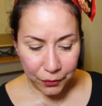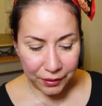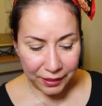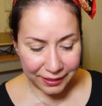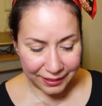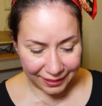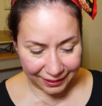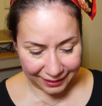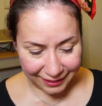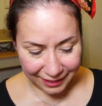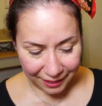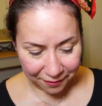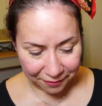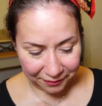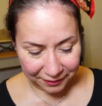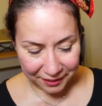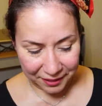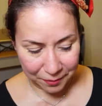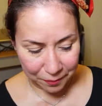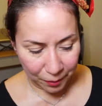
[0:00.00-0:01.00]
this is
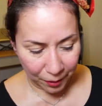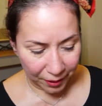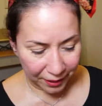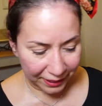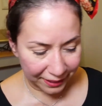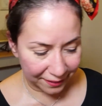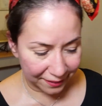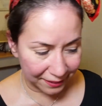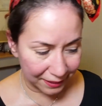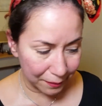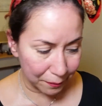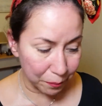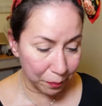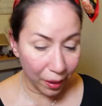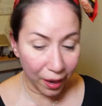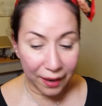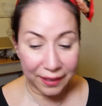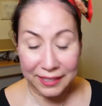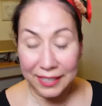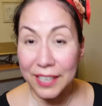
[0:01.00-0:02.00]
definitely the party themed
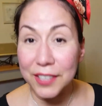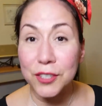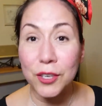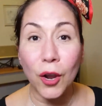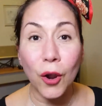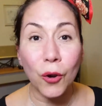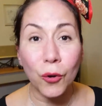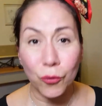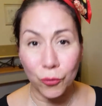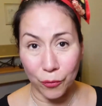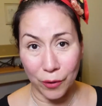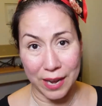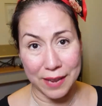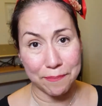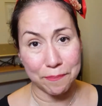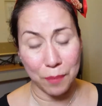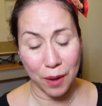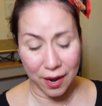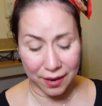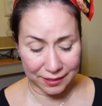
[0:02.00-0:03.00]
box. It's a
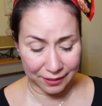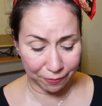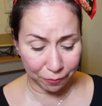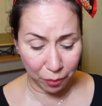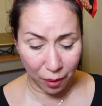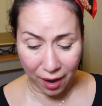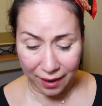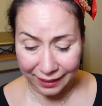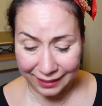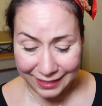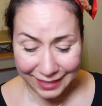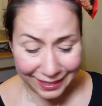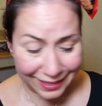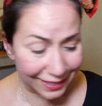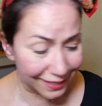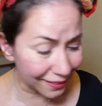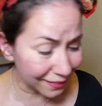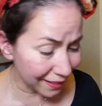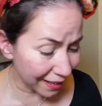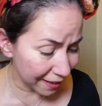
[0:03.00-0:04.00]
great box of products. This
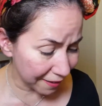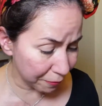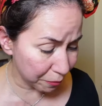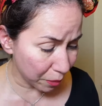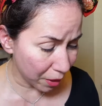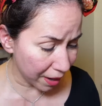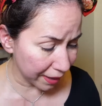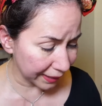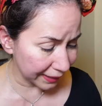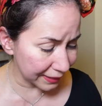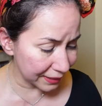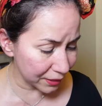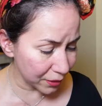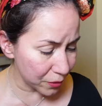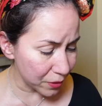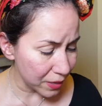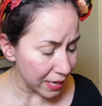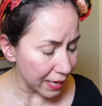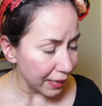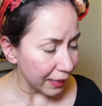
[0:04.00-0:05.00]
is a lot of products.
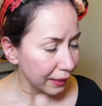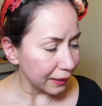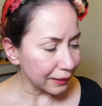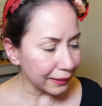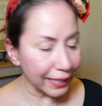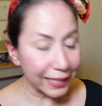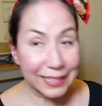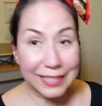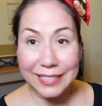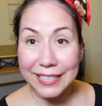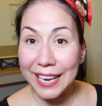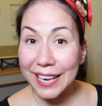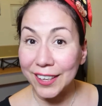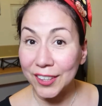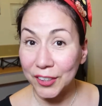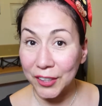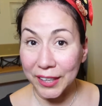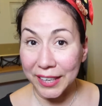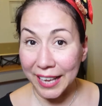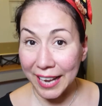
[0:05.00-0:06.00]
So let's take a
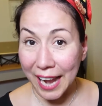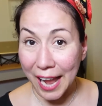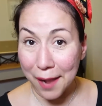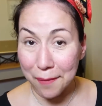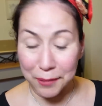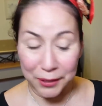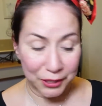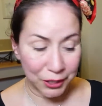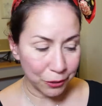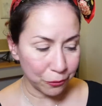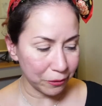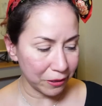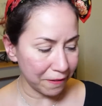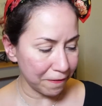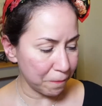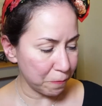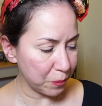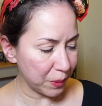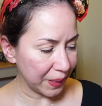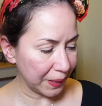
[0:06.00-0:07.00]
look at how much it would
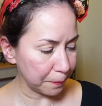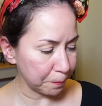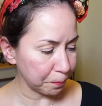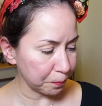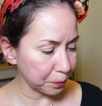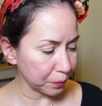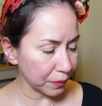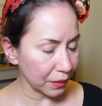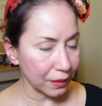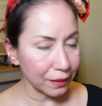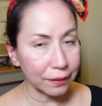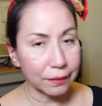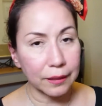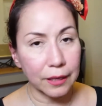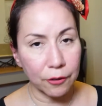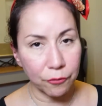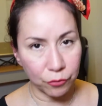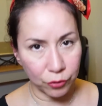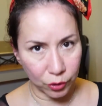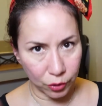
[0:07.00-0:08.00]
have been
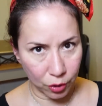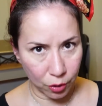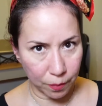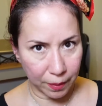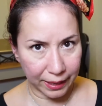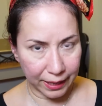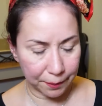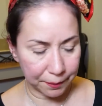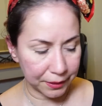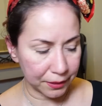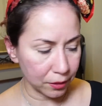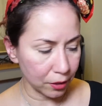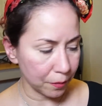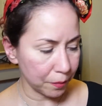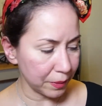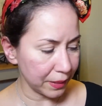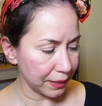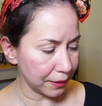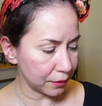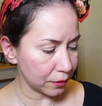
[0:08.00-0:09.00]
if you go by M S R
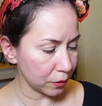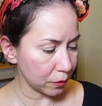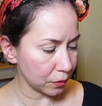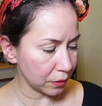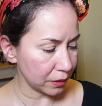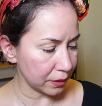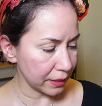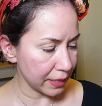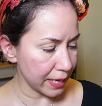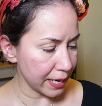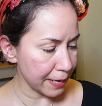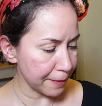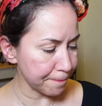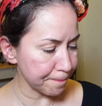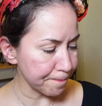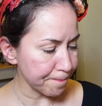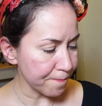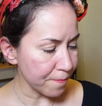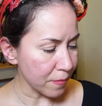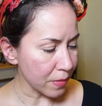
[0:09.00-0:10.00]
P. So we'll say
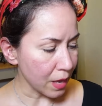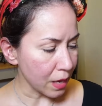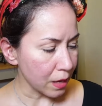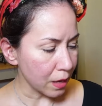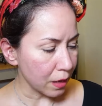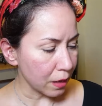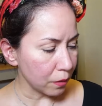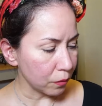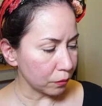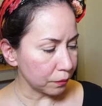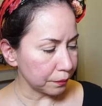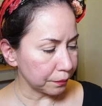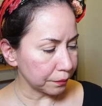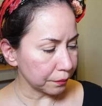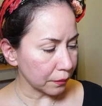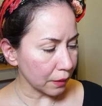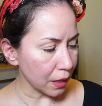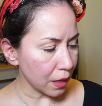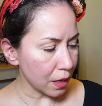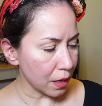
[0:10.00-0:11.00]

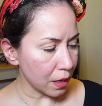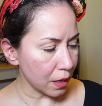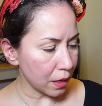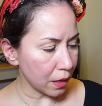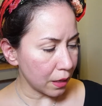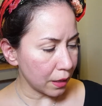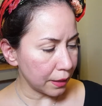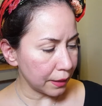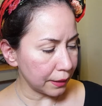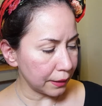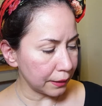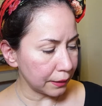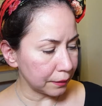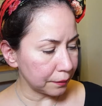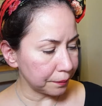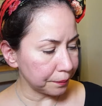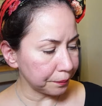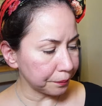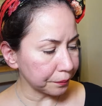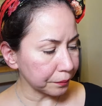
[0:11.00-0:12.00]
uh,
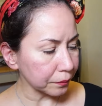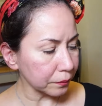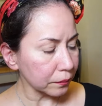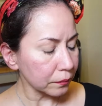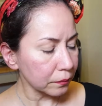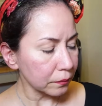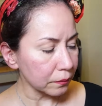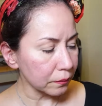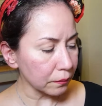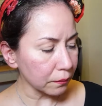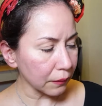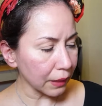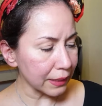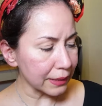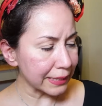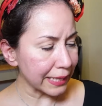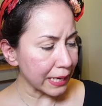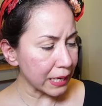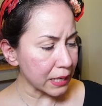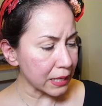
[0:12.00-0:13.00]

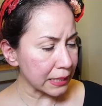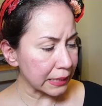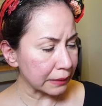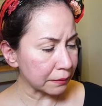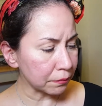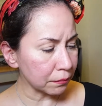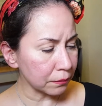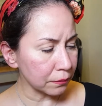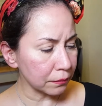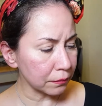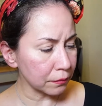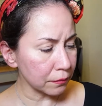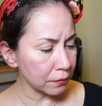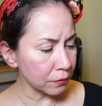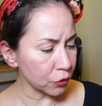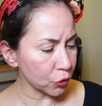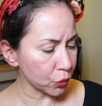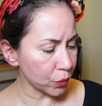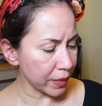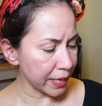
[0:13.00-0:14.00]

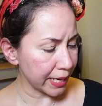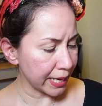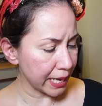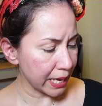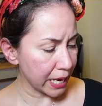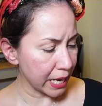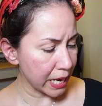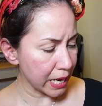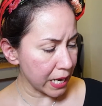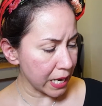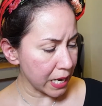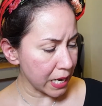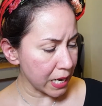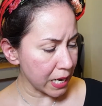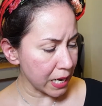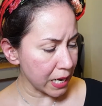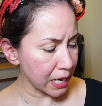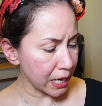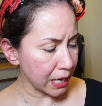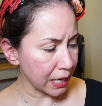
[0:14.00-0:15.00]
ten,
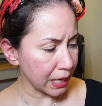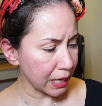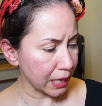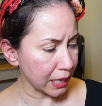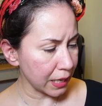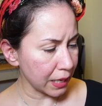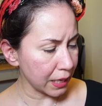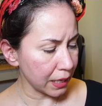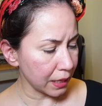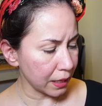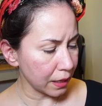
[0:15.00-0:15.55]
twenty,